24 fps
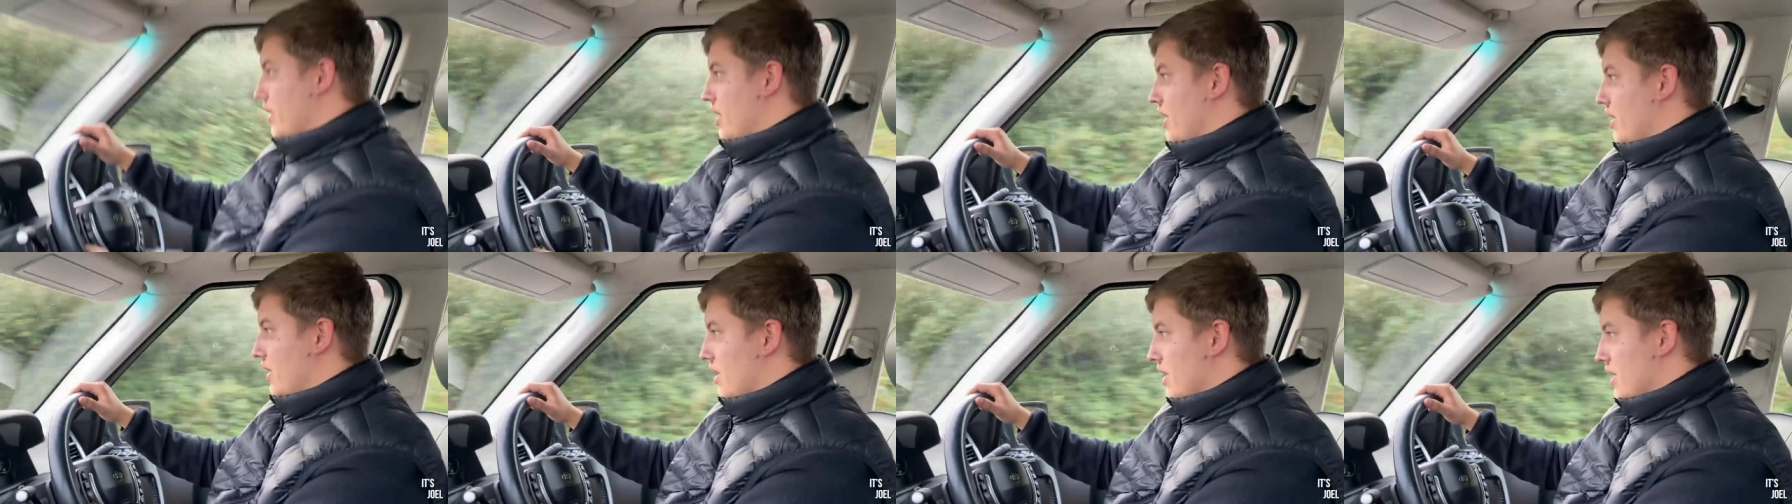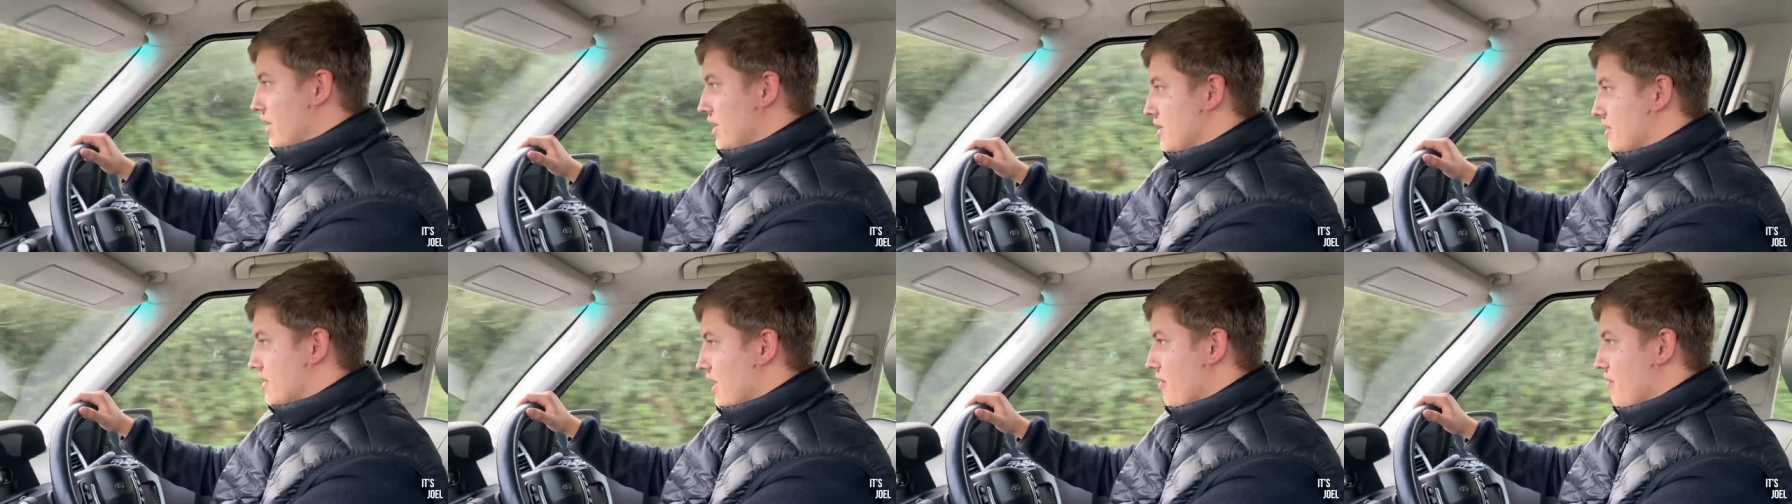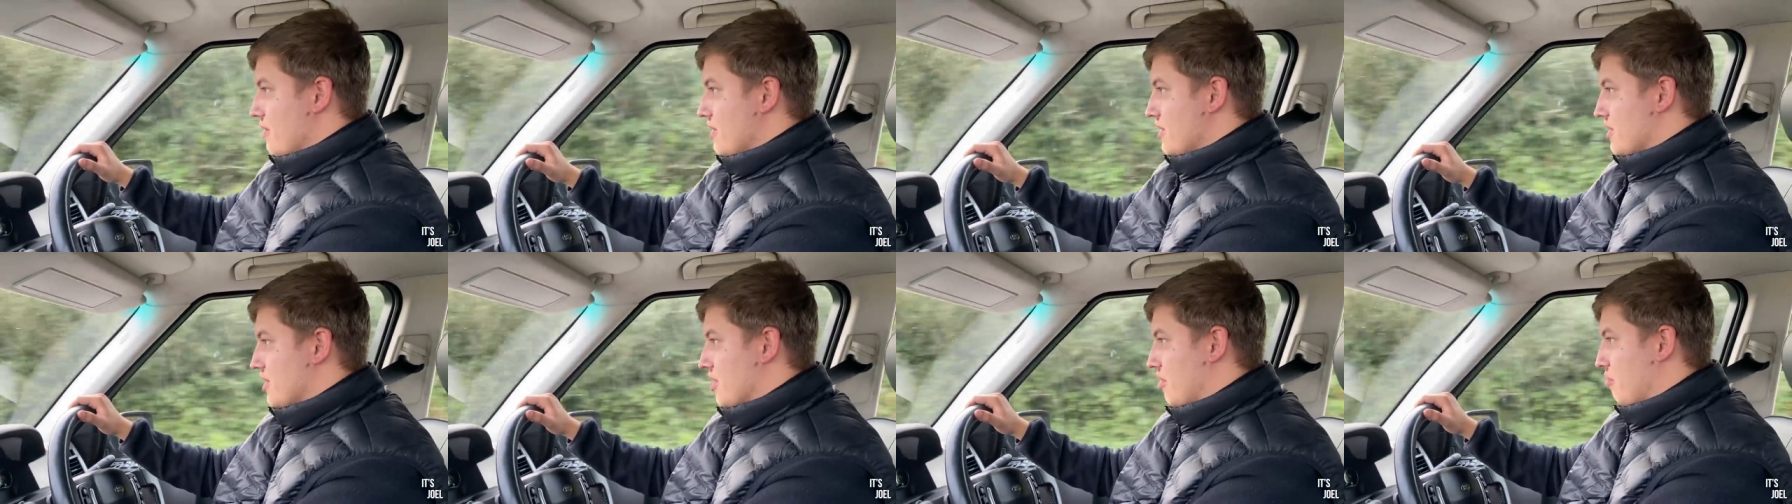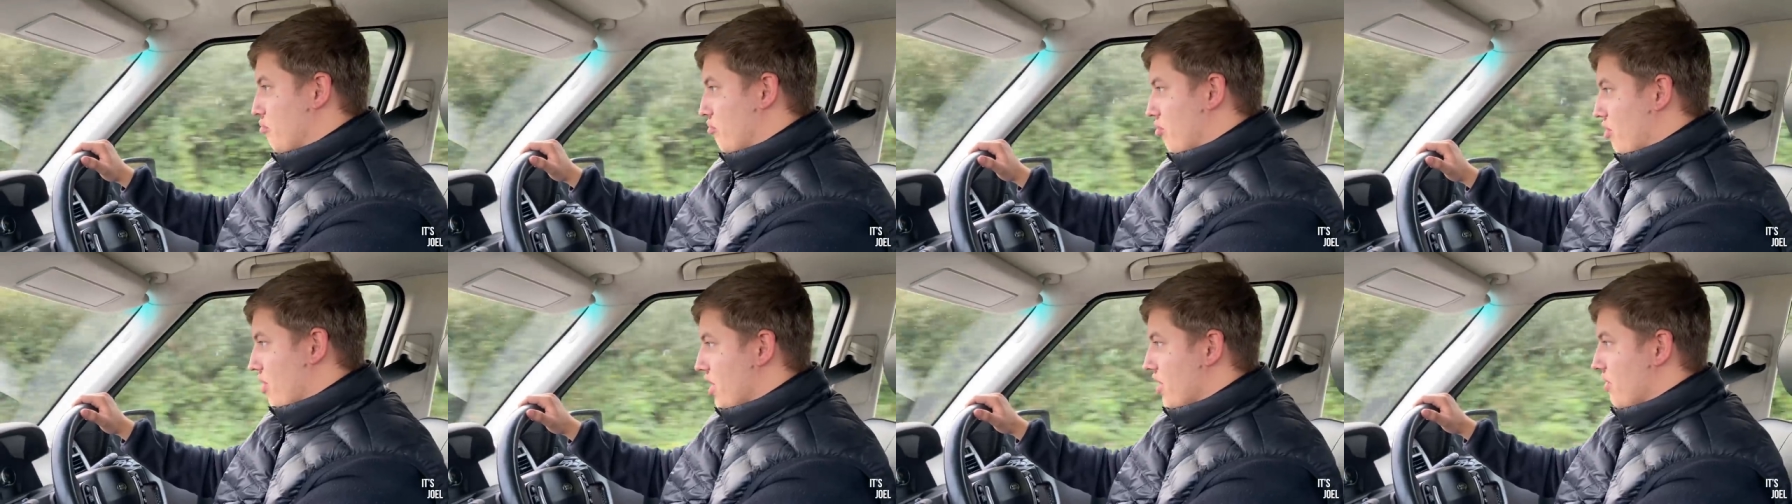at least, there is
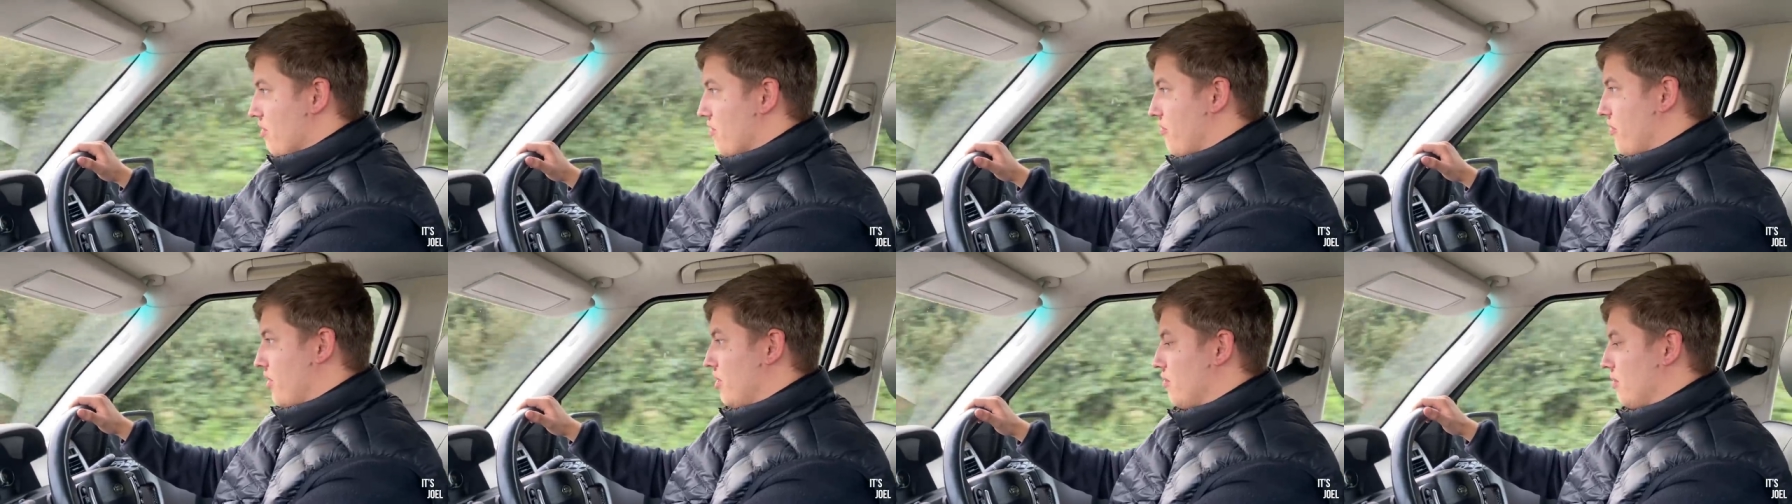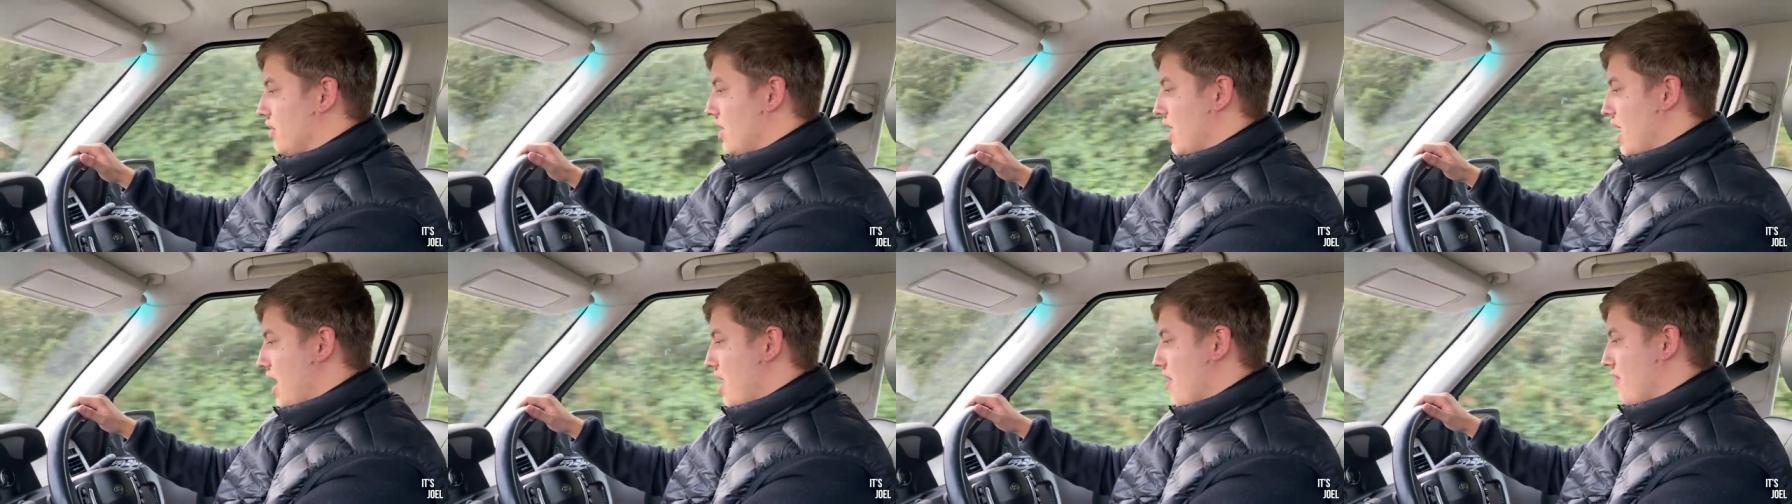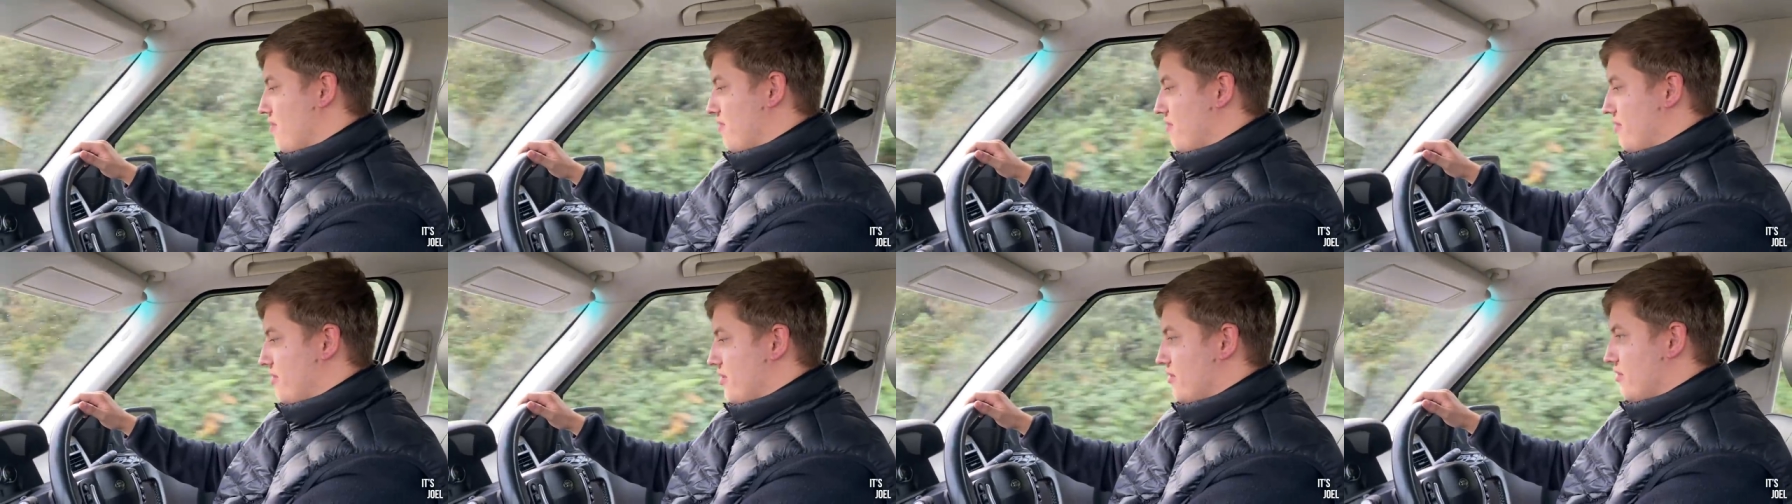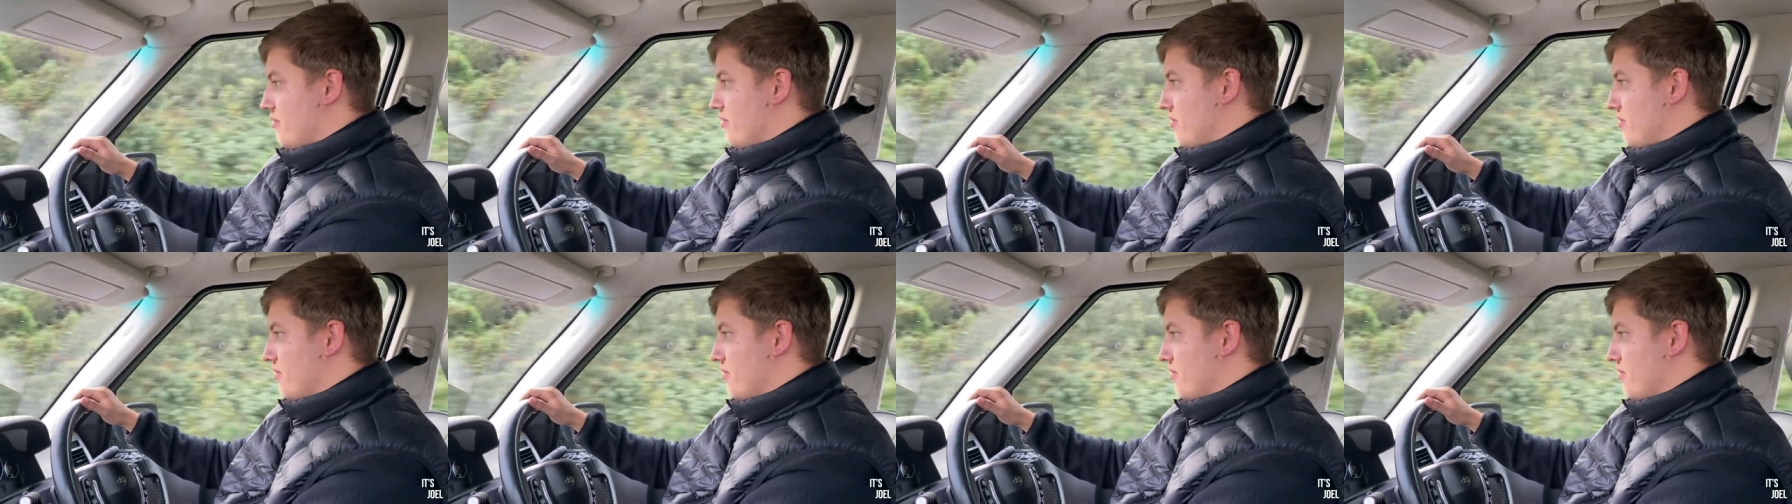some brake feel left.